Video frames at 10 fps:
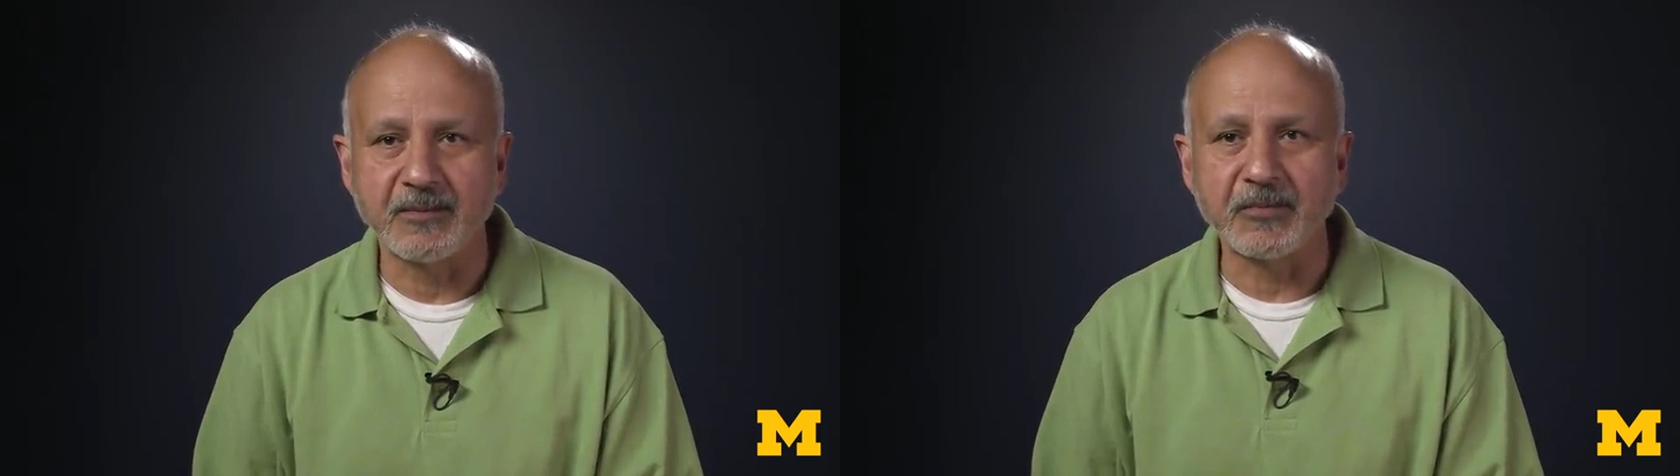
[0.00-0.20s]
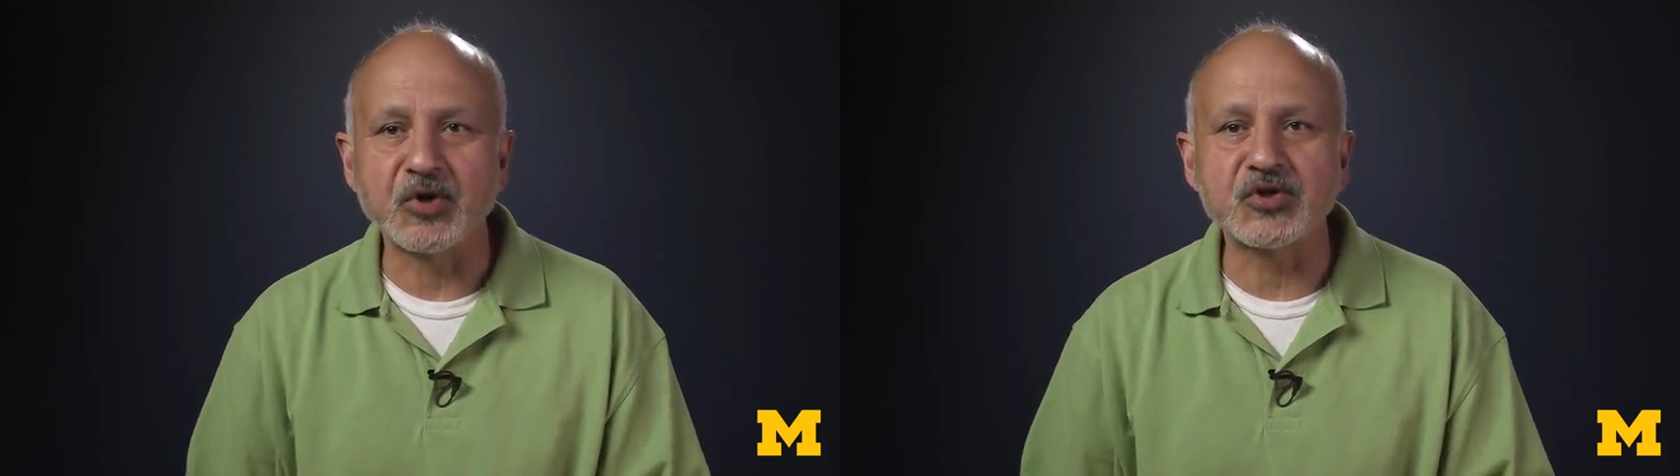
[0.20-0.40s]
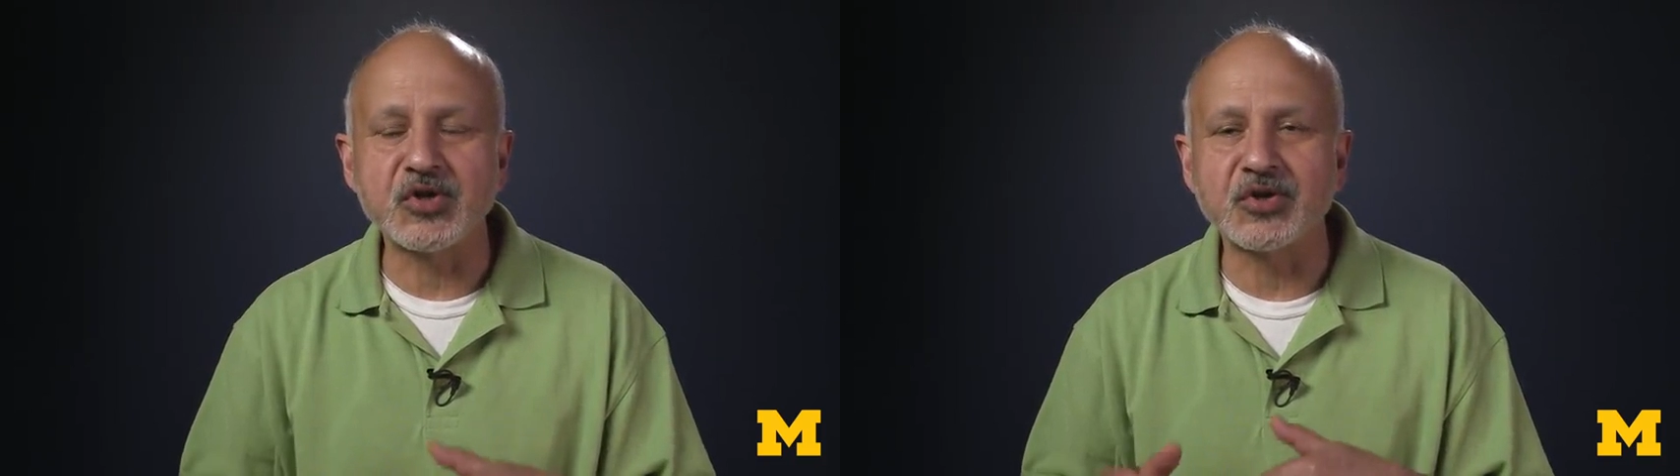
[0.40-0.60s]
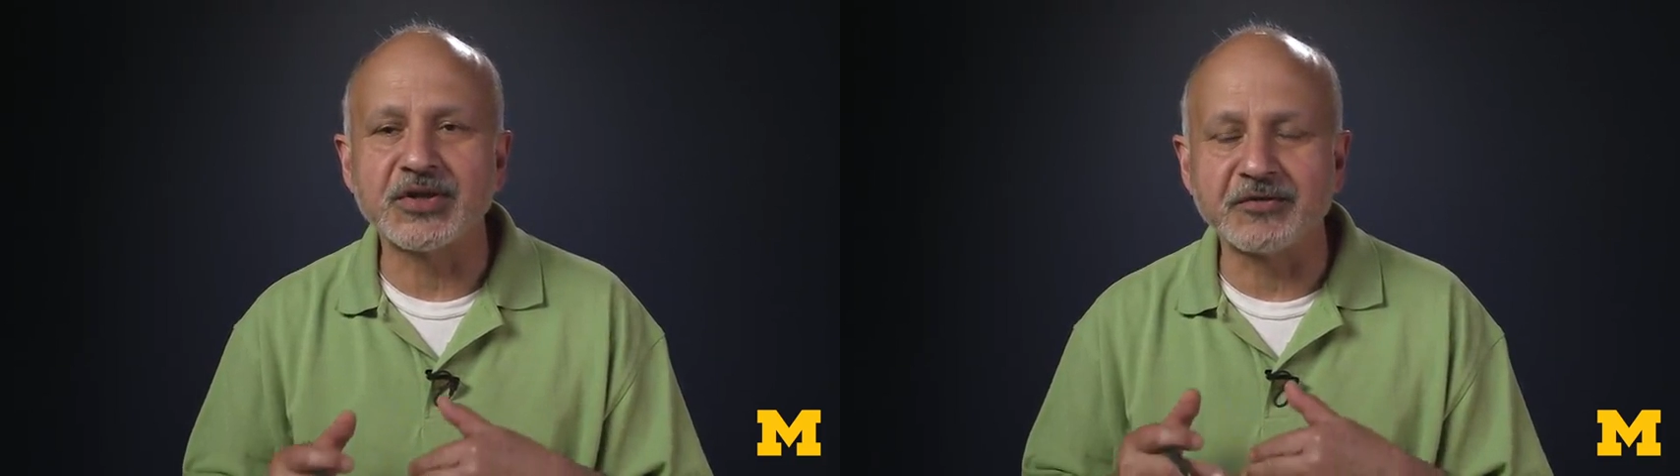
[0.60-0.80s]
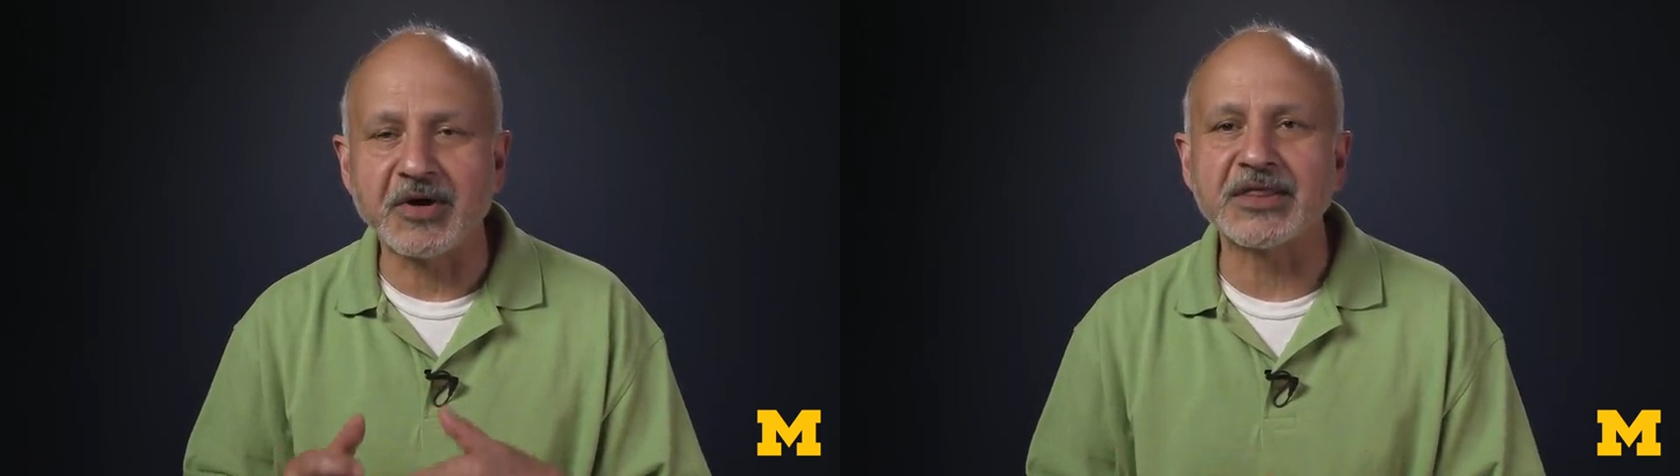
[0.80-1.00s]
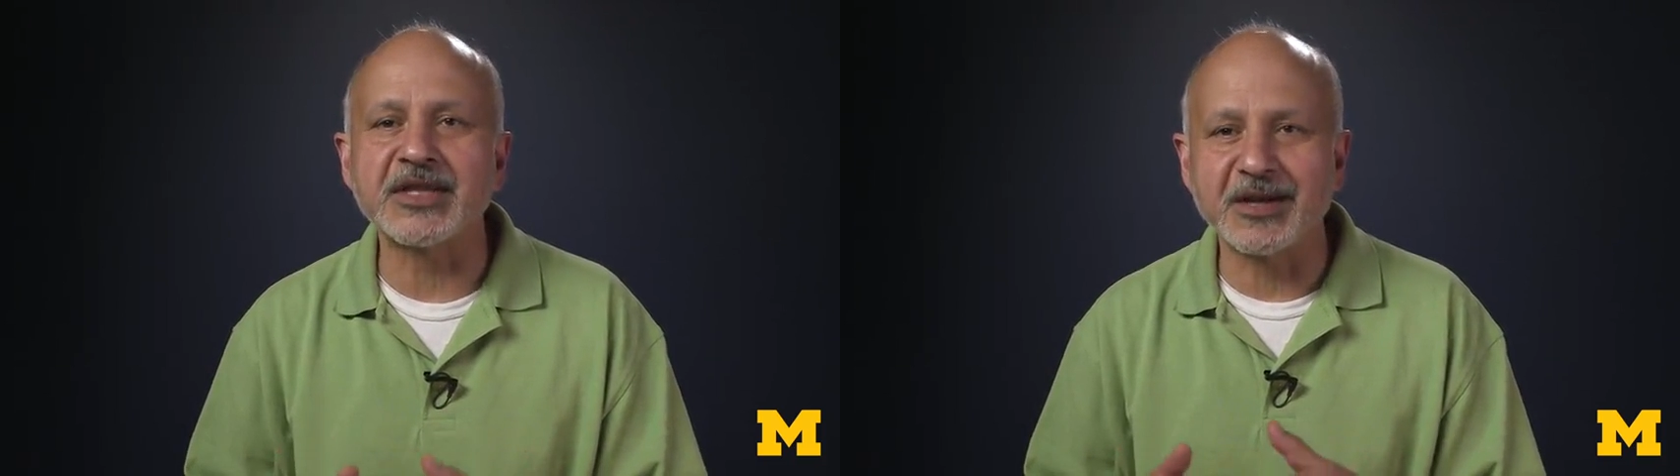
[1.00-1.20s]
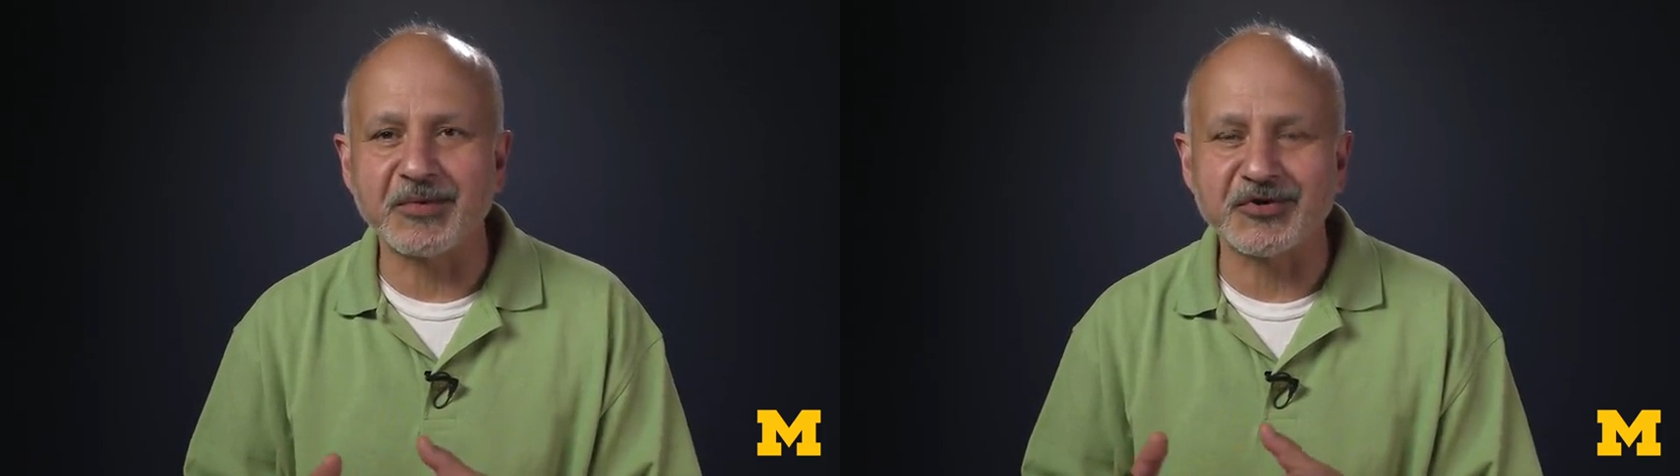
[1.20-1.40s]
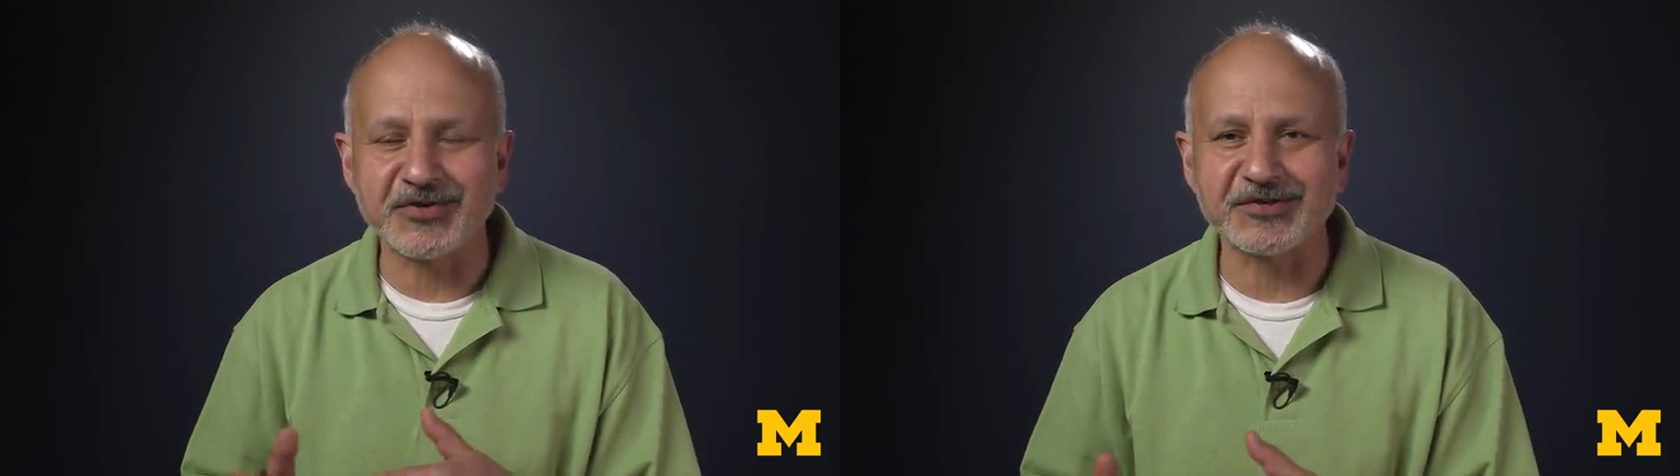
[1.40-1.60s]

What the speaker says: Because the one thing about